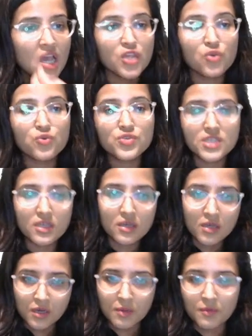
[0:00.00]
use
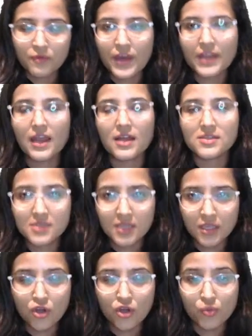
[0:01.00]
while
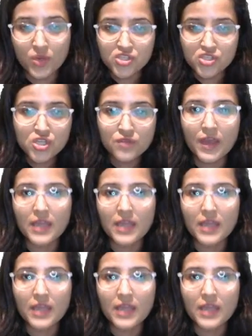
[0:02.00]
answering your question,